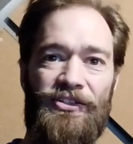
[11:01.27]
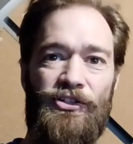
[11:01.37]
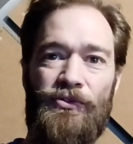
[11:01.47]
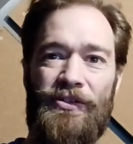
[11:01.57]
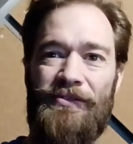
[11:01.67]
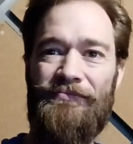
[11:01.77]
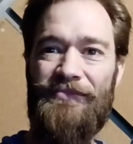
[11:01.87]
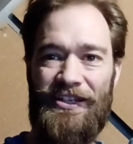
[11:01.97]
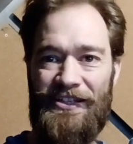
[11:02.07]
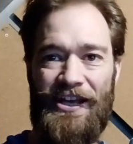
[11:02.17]
Do you
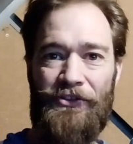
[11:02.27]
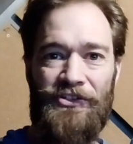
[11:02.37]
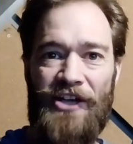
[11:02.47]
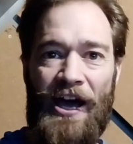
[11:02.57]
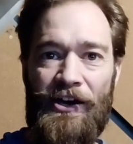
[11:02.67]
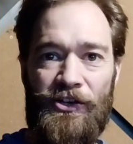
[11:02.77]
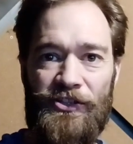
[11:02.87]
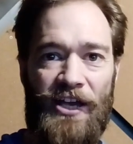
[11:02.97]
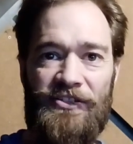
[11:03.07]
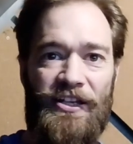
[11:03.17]
get to count the
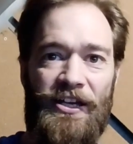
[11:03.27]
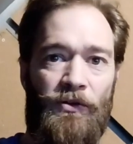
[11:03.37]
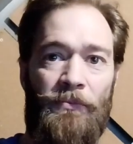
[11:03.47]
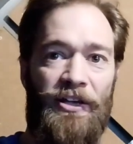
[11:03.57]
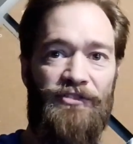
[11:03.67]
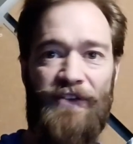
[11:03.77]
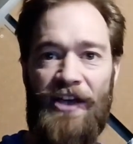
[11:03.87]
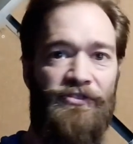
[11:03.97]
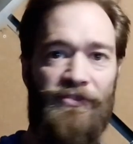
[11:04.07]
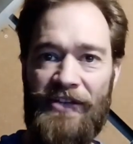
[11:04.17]
tires as they get replaced
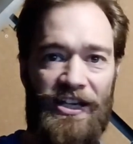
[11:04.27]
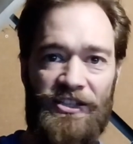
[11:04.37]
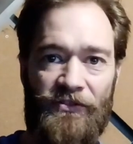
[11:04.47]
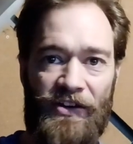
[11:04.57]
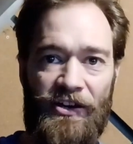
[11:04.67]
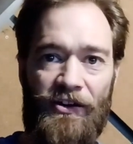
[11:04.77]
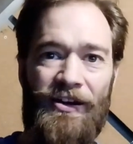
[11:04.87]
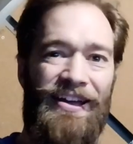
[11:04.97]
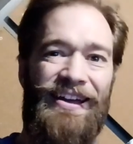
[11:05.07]
faster than the excavator?